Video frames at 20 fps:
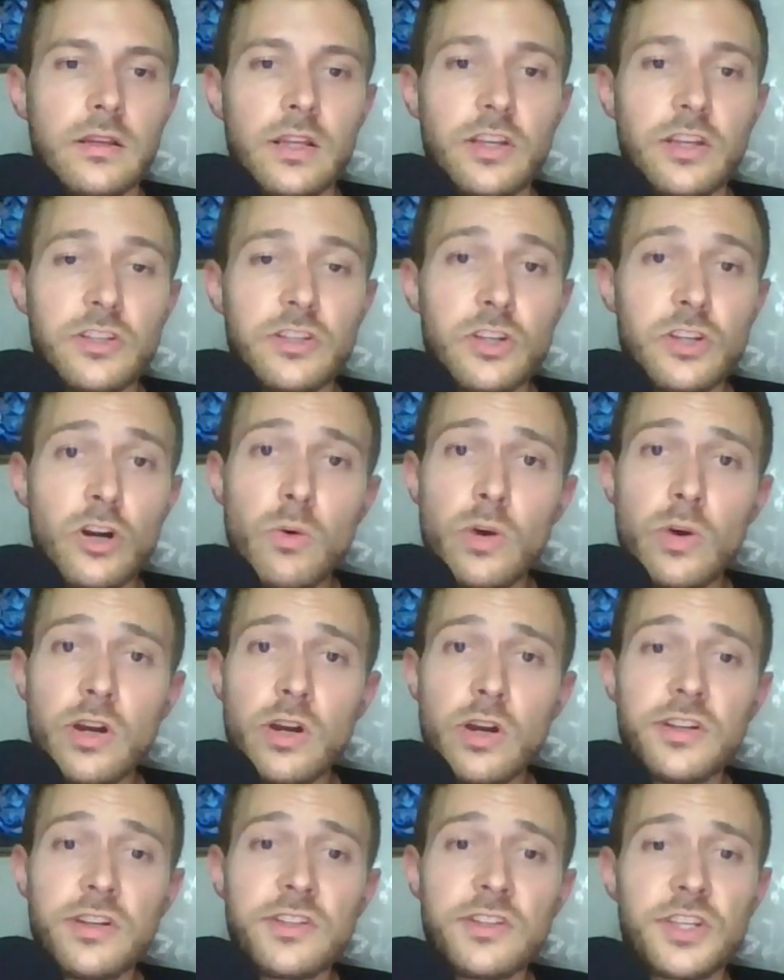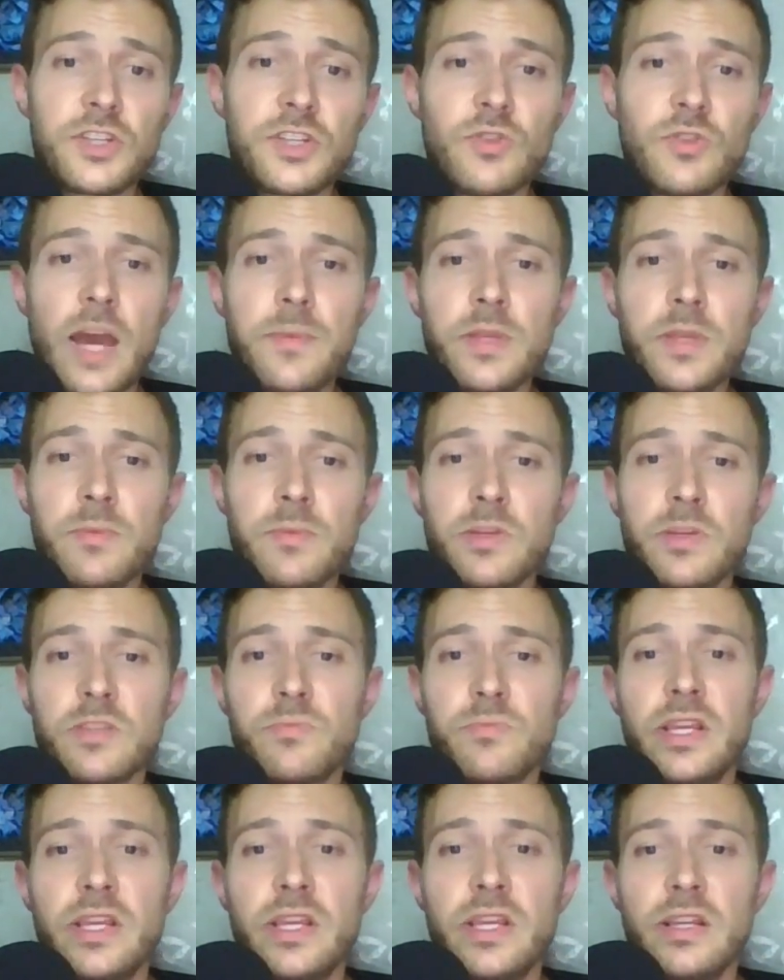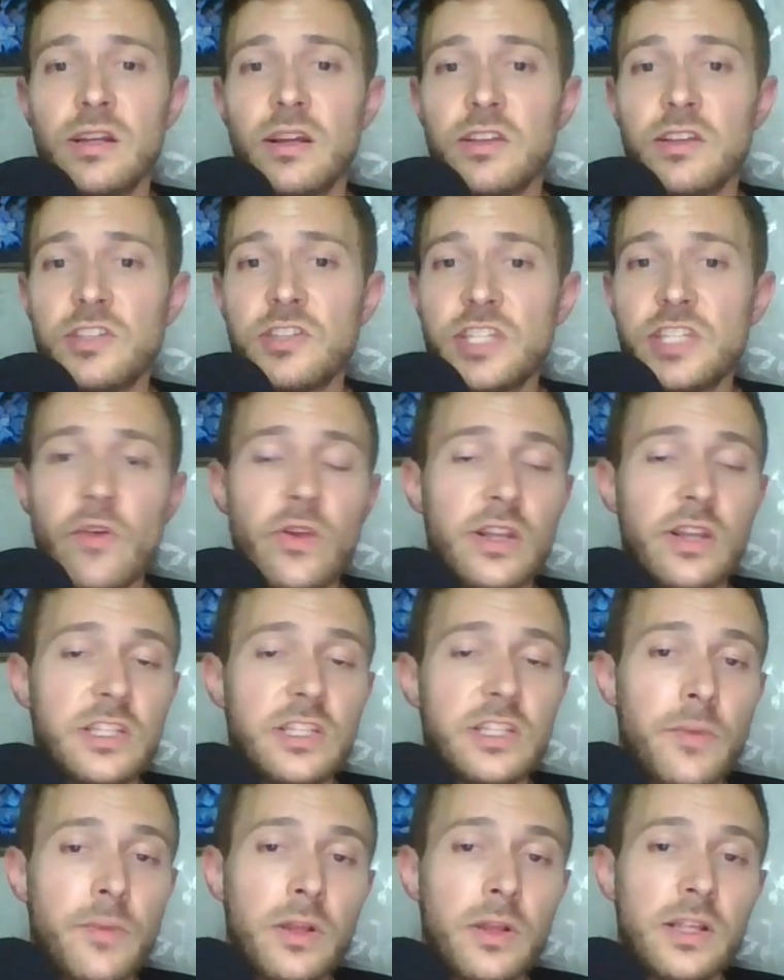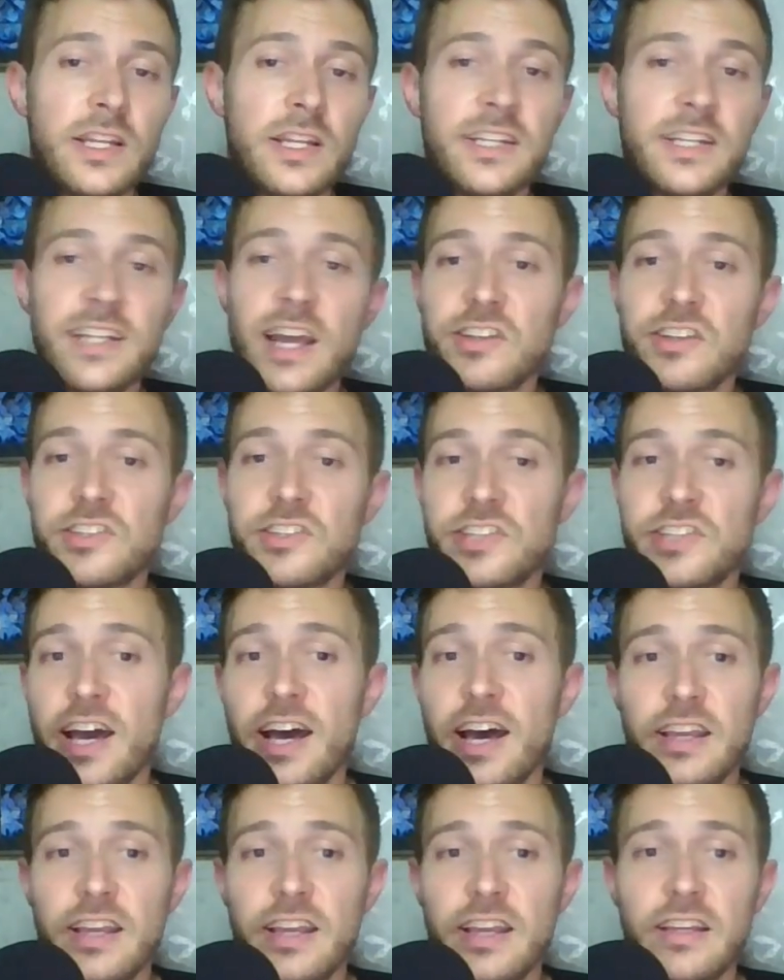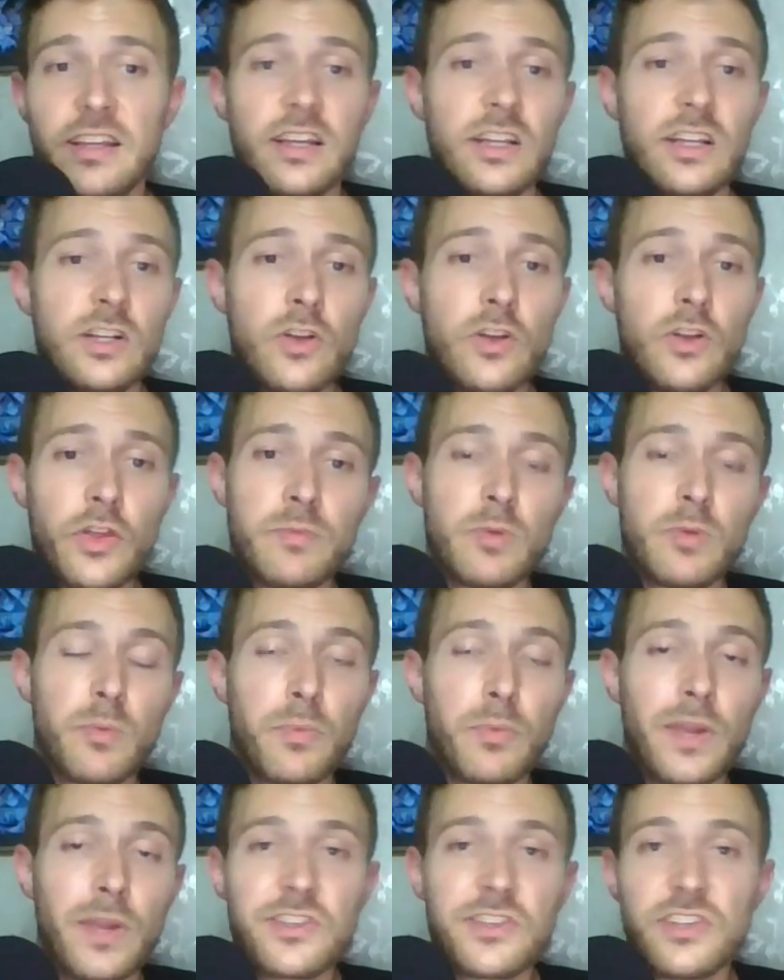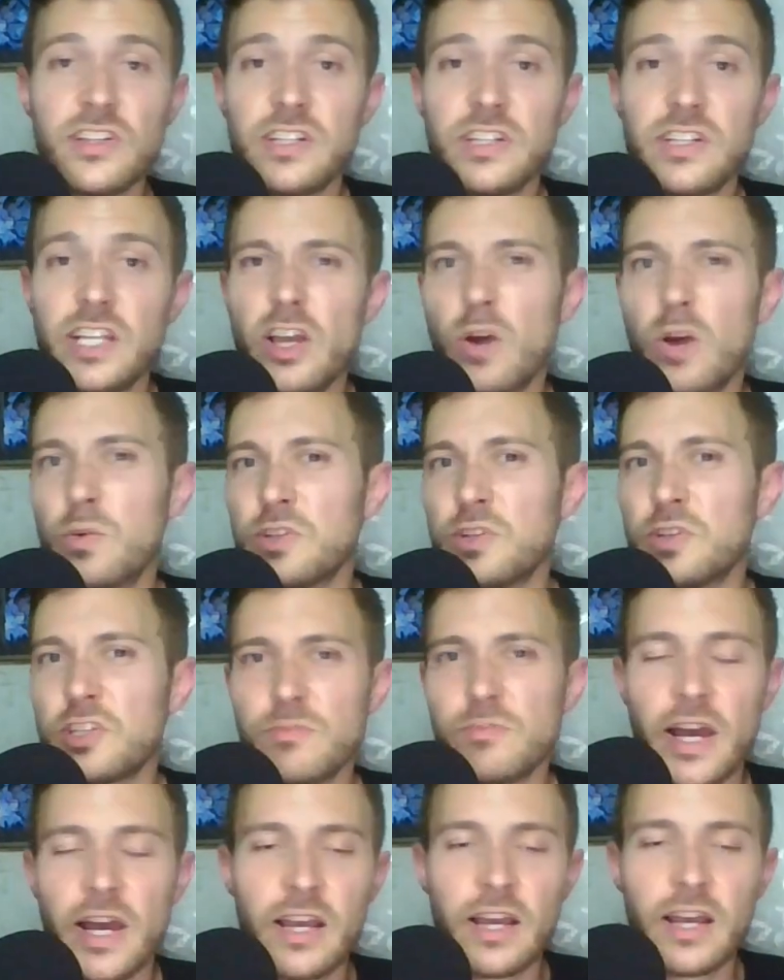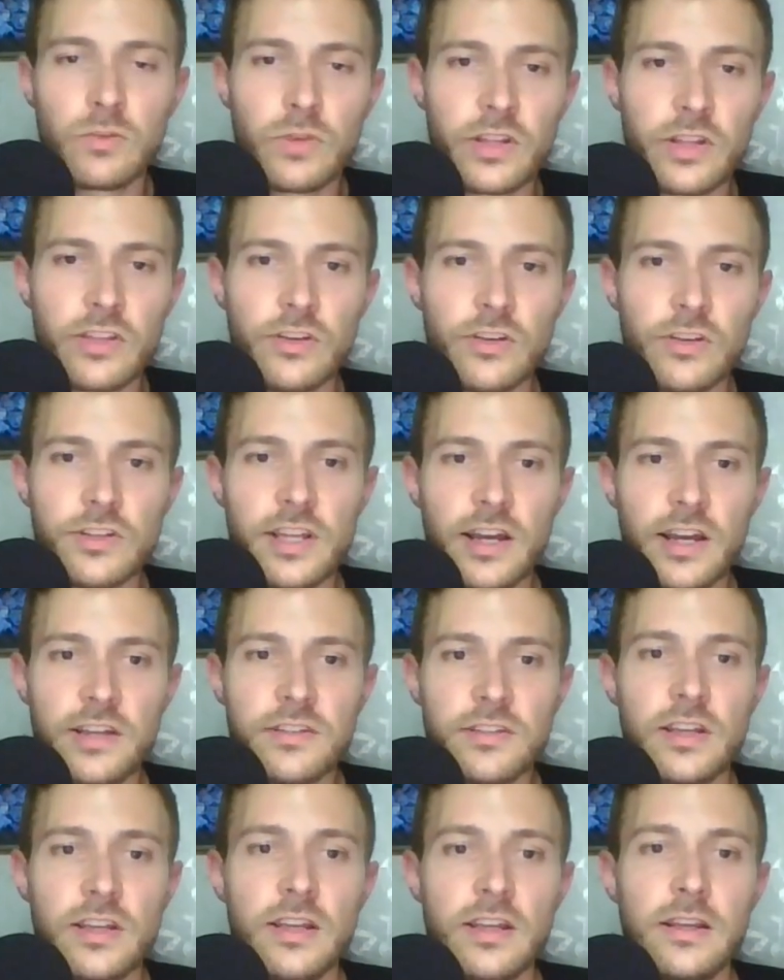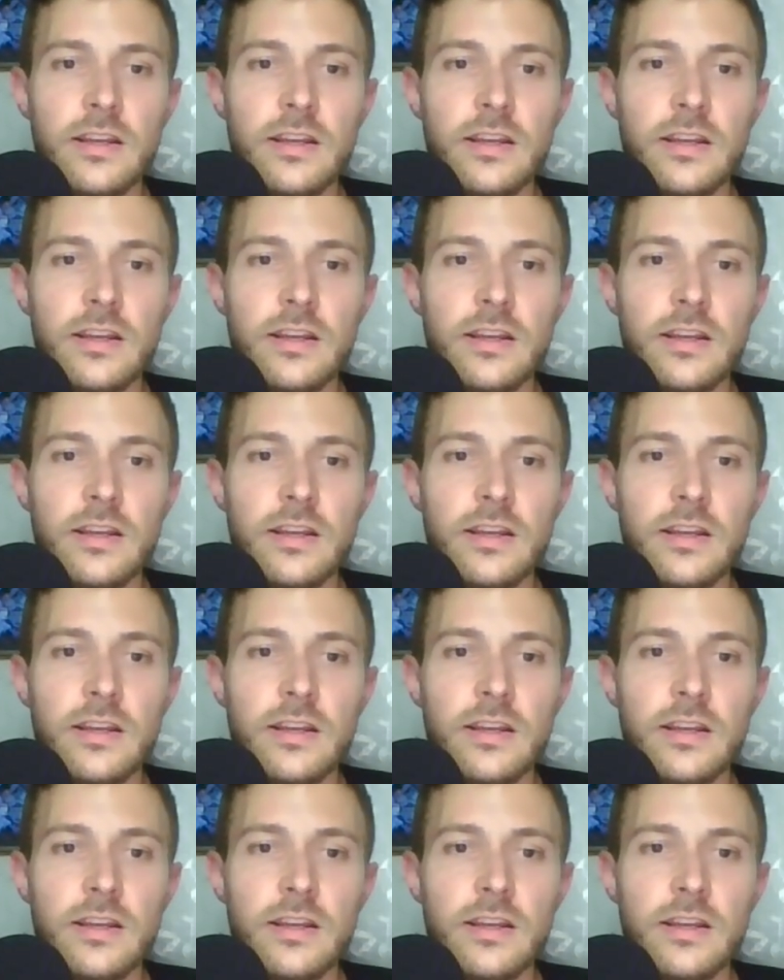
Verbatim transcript: His co workers described him as being a stereotypically nice guy, nothing but pleasant, he always smiled, one of those guys.